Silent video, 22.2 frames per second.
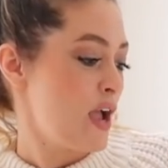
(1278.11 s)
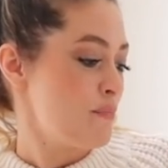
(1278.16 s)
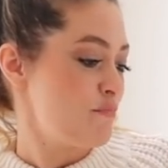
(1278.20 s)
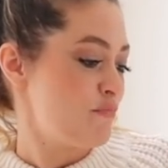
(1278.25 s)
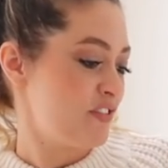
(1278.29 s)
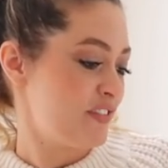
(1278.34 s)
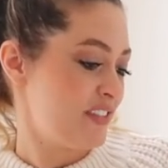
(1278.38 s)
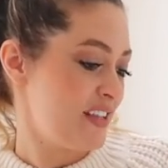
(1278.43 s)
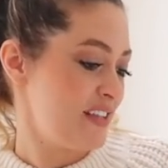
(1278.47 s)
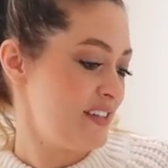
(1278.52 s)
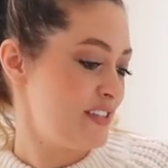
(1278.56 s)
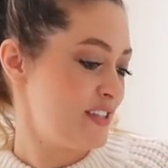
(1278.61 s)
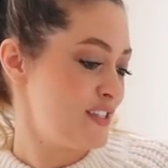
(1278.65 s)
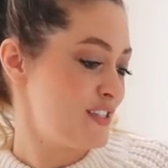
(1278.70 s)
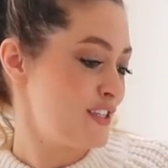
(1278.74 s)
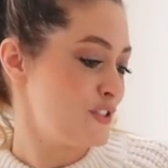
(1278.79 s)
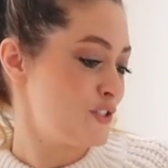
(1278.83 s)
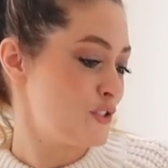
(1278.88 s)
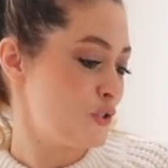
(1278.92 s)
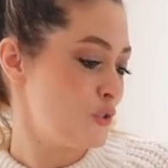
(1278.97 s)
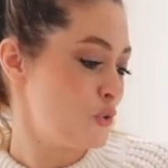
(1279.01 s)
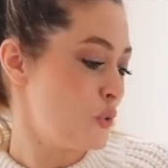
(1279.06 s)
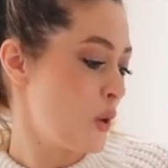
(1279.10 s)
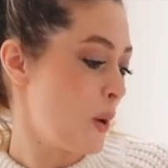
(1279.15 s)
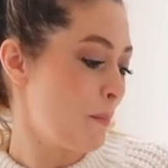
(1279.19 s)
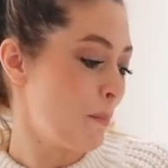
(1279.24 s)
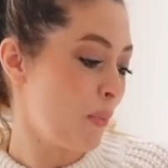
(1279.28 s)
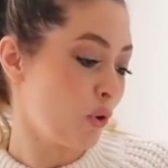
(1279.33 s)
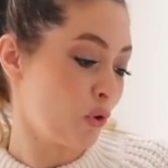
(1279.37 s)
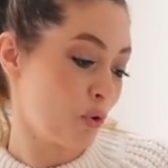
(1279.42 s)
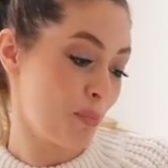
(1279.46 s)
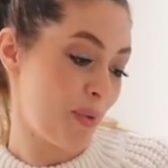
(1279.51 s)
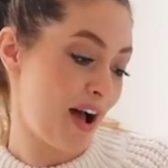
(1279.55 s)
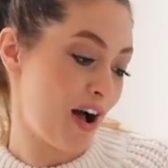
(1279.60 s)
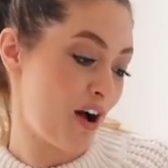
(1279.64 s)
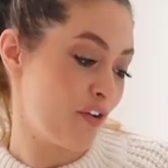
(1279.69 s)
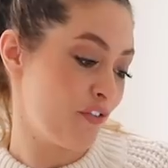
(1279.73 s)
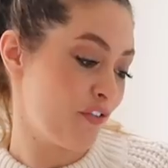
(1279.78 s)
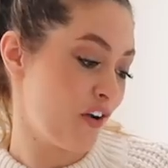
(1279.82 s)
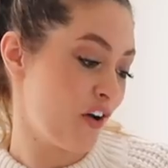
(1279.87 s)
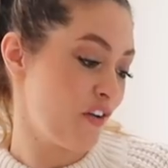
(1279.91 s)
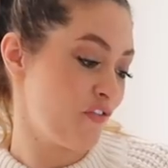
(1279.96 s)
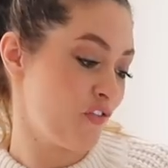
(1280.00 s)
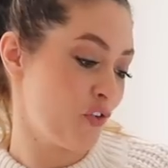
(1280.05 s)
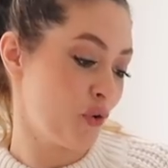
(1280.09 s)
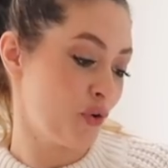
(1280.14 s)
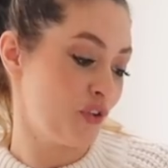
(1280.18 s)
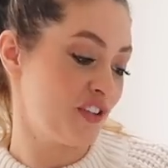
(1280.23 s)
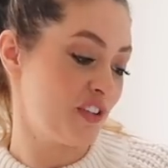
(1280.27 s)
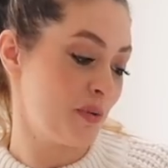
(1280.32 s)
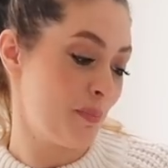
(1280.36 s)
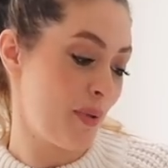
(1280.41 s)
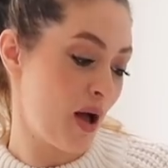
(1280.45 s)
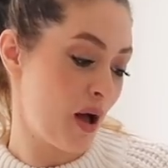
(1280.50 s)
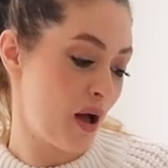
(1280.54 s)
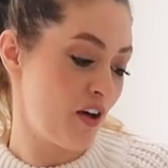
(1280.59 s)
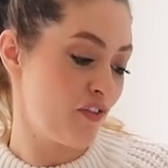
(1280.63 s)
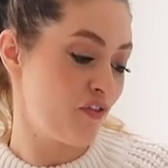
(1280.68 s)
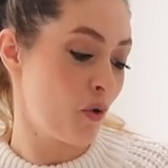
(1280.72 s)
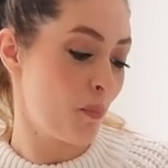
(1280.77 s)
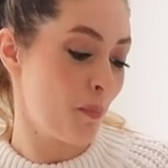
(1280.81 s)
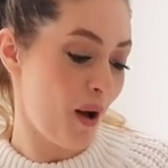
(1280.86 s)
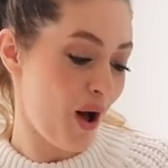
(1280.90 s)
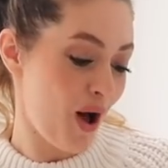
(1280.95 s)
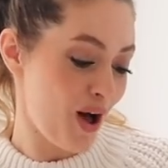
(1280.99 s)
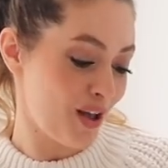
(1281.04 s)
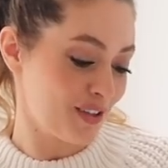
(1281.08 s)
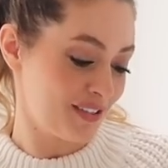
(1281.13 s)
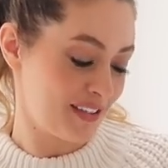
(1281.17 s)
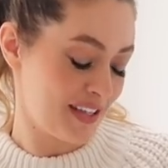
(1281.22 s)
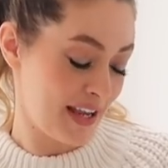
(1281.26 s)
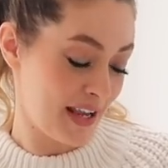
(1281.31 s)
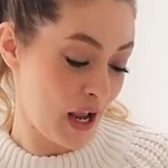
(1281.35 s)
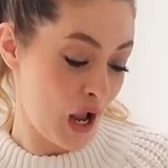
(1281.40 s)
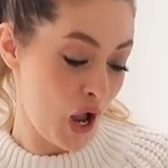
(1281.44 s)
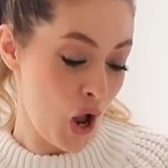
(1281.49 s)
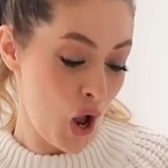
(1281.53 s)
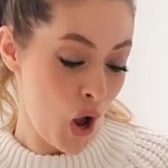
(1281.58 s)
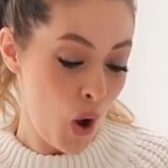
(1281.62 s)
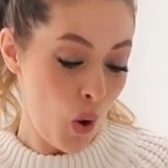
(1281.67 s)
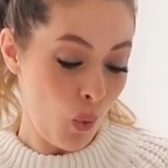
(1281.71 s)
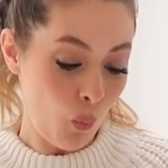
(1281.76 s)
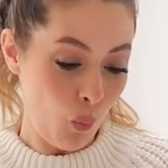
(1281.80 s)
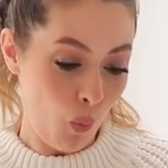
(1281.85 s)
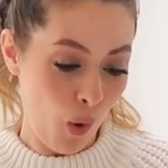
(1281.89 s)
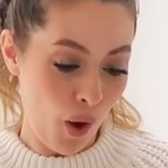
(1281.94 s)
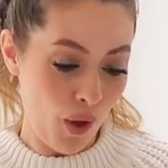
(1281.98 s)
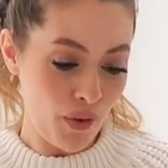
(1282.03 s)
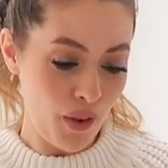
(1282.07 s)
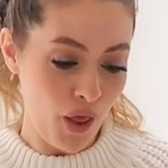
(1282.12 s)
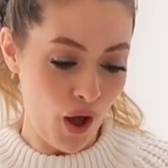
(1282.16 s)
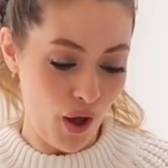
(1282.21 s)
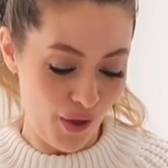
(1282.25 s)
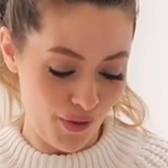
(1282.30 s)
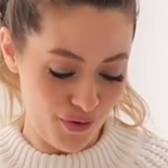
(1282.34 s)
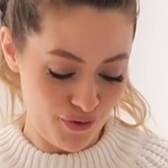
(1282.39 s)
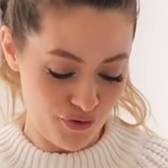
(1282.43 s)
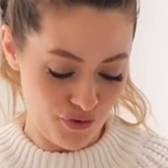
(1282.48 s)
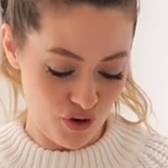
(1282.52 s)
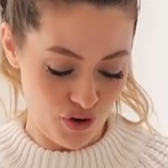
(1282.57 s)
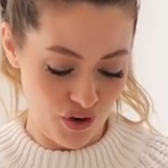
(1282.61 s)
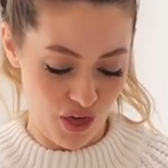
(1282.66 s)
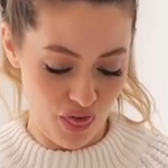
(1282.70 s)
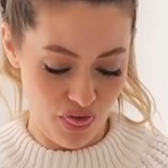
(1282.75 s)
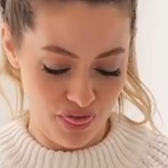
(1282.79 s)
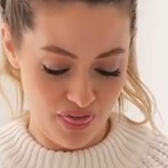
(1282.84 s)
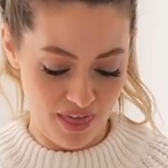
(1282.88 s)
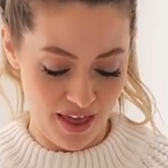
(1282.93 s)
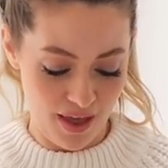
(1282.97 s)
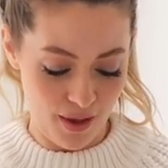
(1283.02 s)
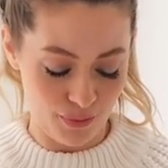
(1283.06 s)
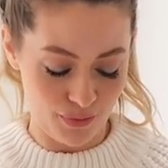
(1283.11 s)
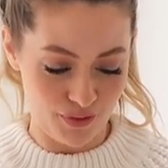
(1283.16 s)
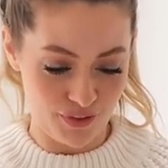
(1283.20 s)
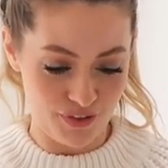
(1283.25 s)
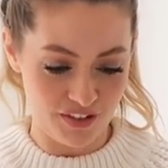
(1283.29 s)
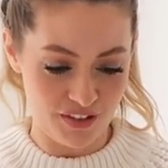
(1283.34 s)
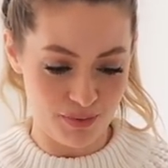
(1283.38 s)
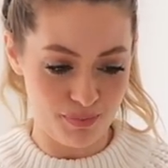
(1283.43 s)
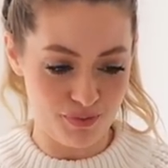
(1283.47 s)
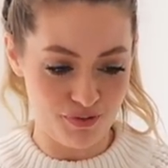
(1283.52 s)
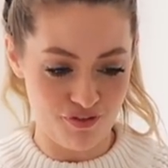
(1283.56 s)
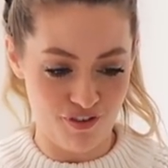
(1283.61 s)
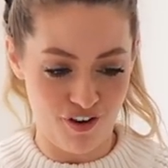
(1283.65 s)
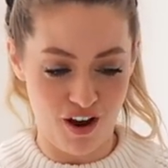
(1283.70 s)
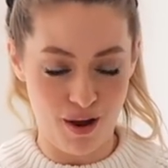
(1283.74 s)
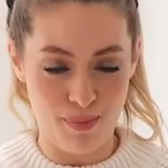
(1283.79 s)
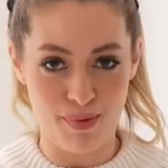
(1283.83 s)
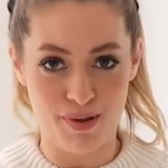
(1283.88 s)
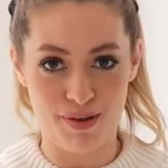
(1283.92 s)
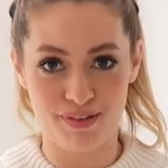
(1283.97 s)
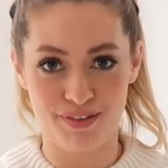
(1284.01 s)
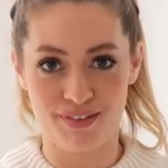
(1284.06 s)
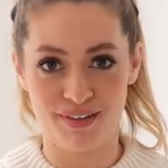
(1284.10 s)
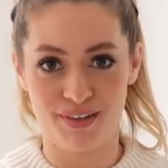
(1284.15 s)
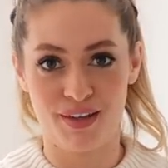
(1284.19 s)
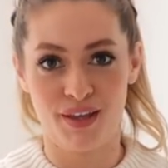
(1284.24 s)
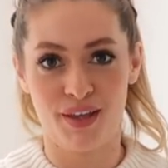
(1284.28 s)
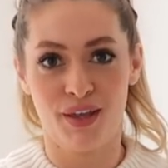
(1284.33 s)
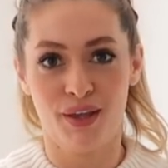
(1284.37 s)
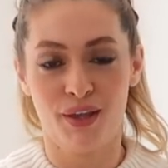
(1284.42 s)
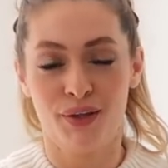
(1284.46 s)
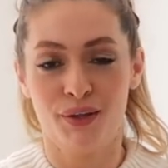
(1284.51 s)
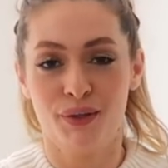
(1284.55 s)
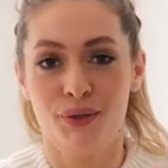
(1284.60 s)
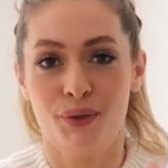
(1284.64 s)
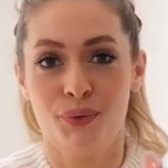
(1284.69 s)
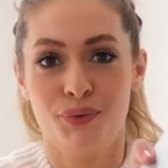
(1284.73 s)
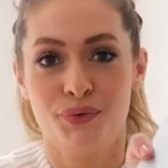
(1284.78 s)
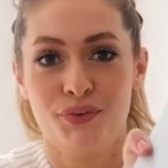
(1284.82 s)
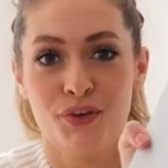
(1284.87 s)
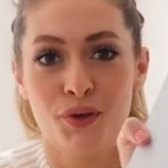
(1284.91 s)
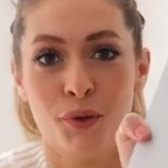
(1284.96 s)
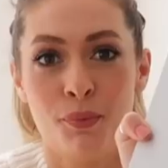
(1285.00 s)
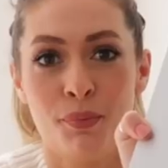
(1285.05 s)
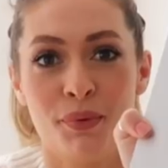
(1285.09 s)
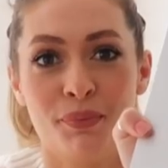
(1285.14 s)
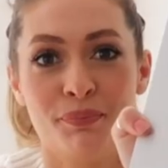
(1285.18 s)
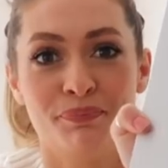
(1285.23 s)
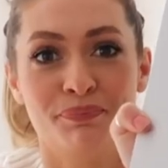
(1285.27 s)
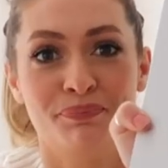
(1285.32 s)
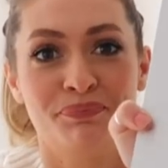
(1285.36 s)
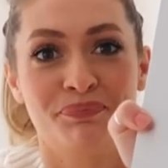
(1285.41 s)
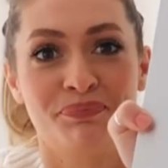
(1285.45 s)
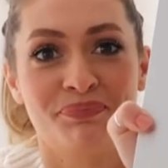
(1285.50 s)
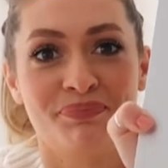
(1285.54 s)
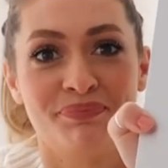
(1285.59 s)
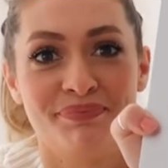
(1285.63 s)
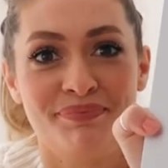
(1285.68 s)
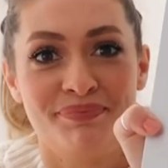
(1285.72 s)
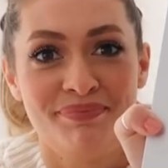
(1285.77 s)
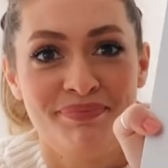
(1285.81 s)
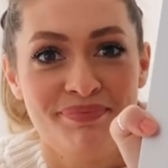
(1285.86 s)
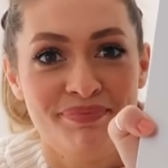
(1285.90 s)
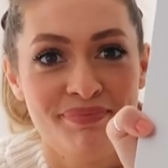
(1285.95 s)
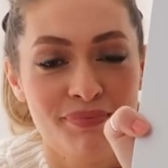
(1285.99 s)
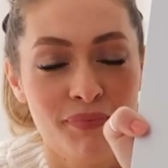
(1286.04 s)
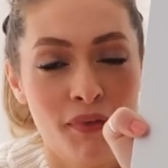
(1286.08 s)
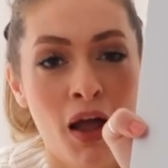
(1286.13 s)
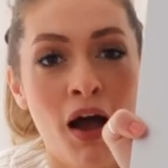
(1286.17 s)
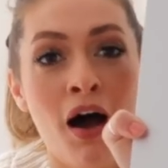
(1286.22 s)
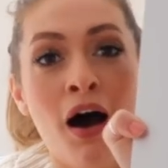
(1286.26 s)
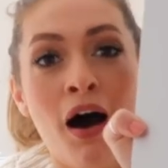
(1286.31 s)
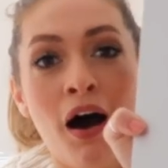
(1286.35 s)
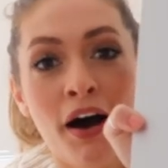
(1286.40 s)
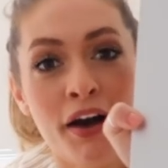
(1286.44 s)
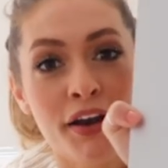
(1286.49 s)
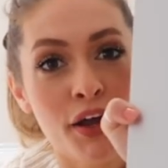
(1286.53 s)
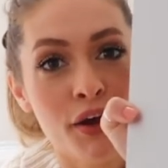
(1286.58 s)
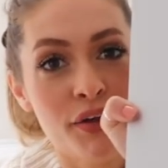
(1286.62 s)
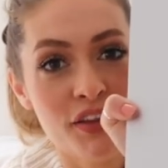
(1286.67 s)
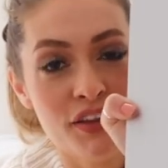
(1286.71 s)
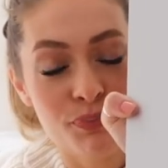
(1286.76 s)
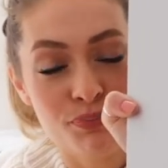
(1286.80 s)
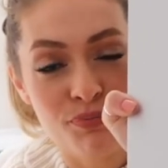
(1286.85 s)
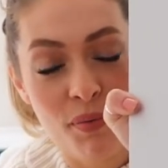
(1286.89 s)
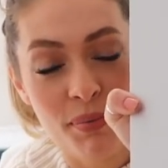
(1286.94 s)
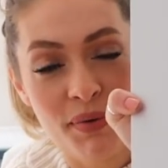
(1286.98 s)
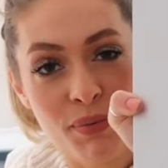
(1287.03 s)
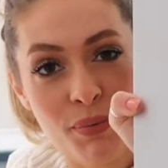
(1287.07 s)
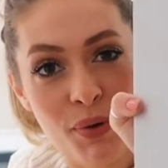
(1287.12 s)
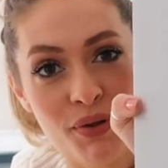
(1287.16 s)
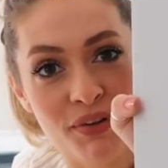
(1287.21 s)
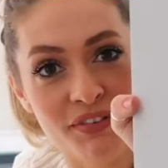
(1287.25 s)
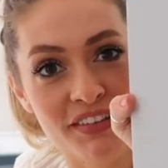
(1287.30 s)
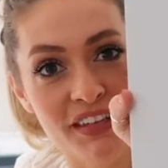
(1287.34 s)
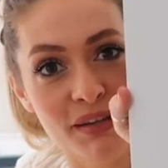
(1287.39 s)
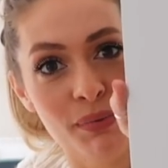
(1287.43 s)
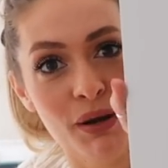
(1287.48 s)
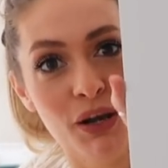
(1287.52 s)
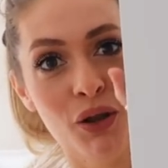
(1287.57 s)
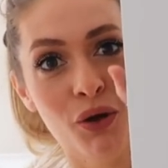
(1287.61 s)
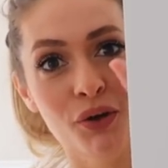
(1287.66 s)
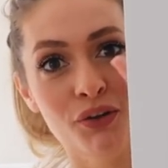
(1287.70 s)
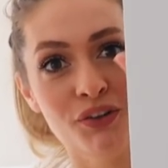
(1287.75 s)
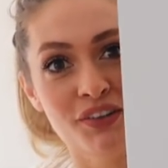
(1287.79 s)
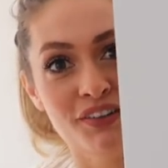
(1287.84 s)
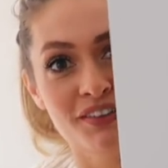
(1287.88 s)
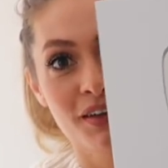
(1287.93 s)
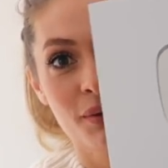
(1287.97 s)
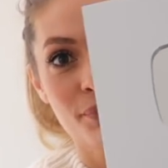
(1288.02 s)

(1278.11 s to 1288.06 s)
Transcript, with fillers: Presented to Model Mouth for, for passing one hundred thousand subscribers. YouTube. I know this probably won't seem a lot to